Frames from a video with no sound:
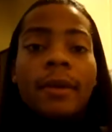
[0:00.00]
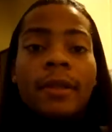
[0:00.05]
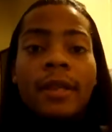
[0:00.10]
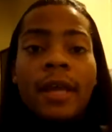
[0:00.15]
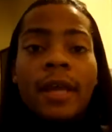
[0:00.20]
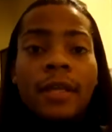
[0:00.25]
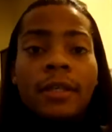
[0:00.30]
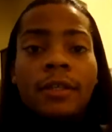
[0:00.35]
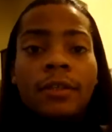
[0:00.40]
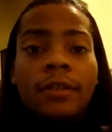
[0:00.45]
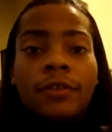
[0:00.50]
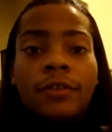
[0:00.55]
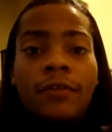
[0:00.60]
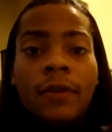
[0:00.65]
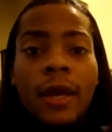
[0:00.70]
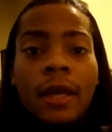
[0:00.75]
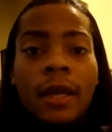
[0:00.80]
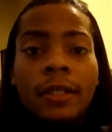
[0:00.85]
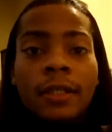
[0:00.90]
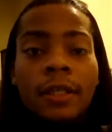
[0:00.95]
But that's the
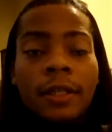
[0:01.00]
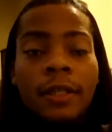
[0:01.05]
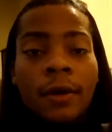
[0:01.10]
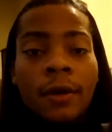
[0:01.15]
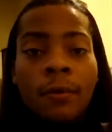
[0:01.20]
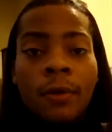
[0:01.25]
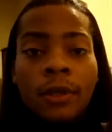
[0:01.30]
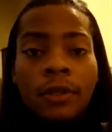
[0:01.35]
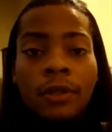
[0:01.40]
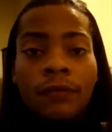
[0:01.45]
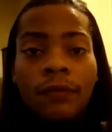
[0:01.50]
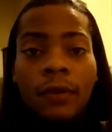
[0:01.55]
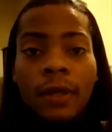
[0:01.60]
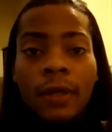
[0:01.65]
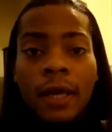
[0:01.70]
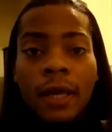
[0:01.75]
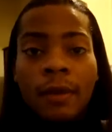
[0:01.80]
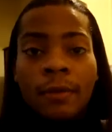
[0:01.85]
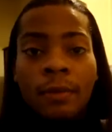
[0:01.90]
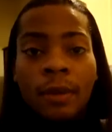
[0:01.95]
strategy that works for
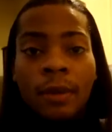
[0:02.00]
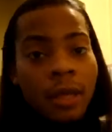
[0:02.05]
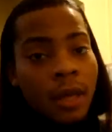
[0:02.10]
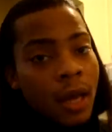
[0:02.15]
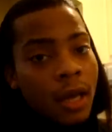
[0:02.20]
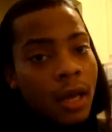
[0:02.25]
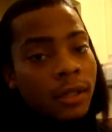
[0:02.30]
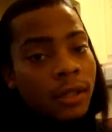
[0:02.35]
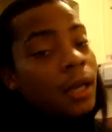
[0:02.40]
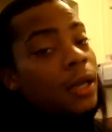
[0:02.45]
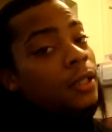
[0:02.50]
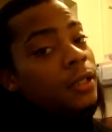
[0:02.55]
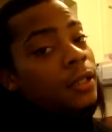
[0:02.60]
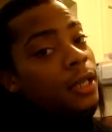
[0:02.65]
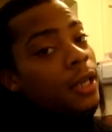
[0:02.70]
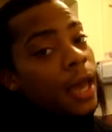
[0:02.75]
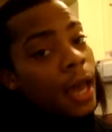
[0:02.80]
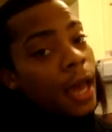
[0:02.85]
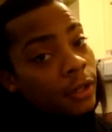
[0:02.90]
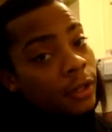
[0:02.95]
Elena because
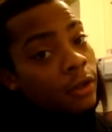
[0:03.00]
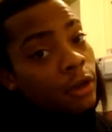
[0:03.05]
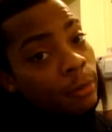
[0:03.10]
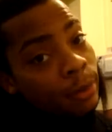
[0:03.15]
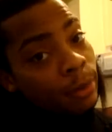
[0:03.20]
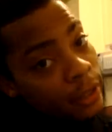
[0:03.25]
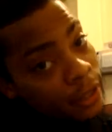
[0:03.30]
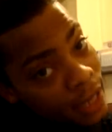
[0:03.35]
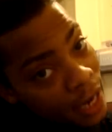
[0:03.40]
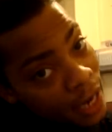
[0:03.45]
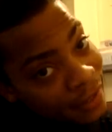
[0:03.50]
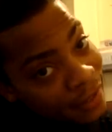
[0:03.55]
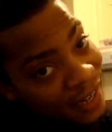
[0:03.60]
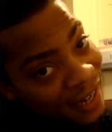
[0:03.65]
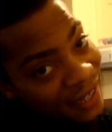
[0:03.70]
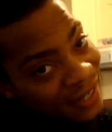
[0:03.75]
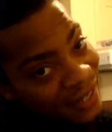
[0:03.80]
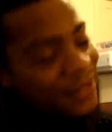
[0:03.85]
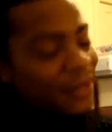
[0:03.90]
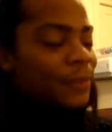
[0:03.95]
she has no
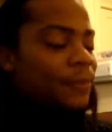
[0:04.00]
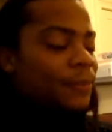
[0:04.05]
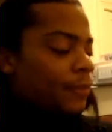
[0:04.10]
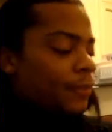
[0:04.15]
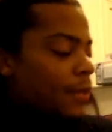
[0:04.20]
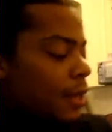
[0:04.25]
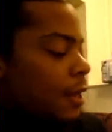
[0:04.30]
projectiles.